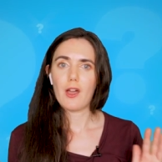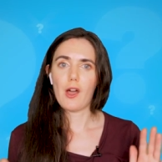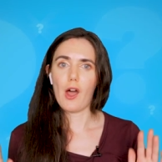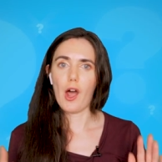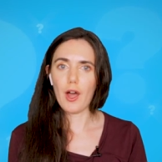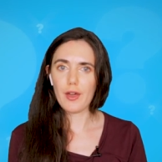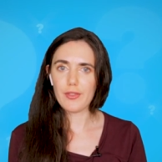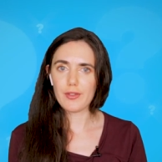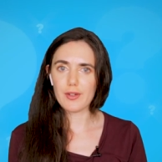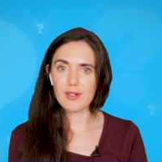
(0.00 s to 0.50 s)

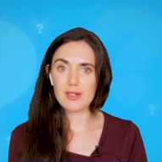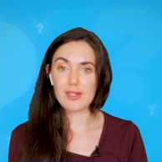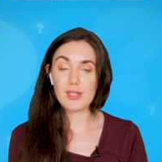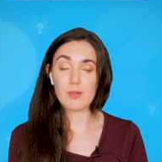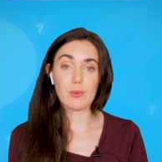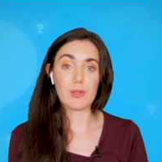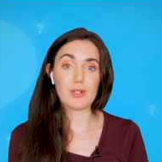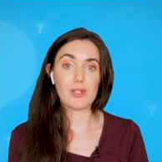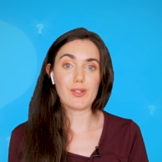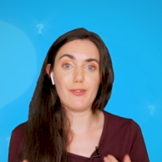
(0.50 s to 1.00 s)
others were
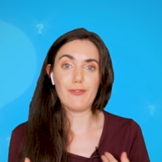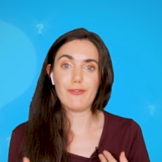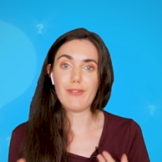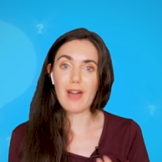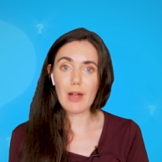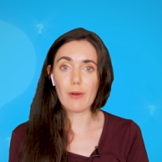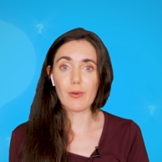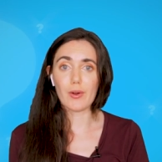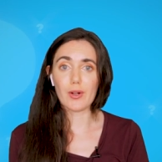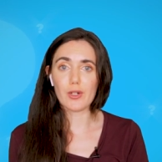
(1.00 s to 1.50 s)

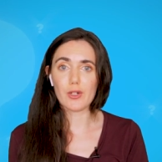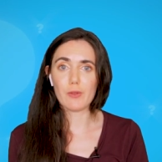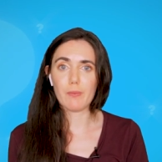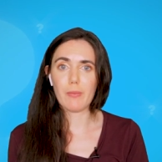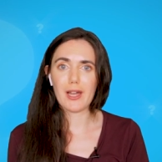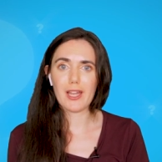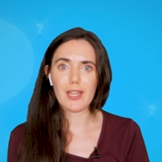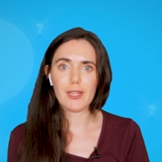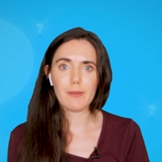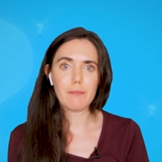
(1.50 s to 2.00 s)
devoured
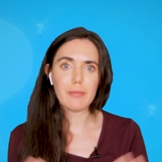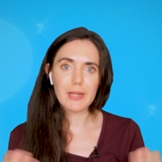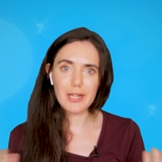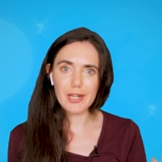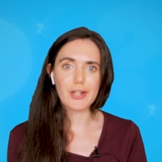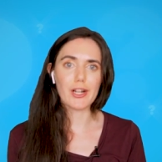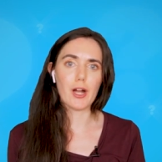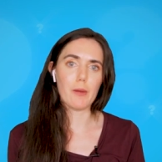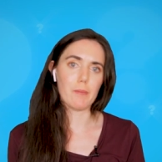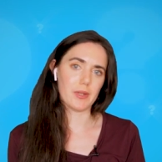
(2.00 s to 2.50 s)
by bigger
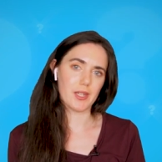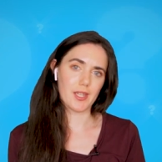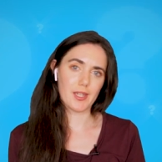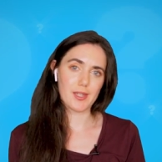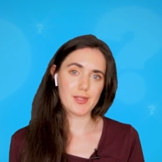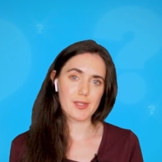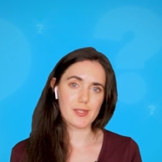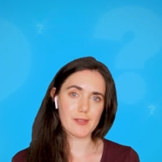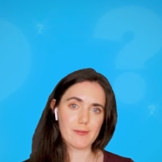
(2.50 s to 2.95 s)
companies.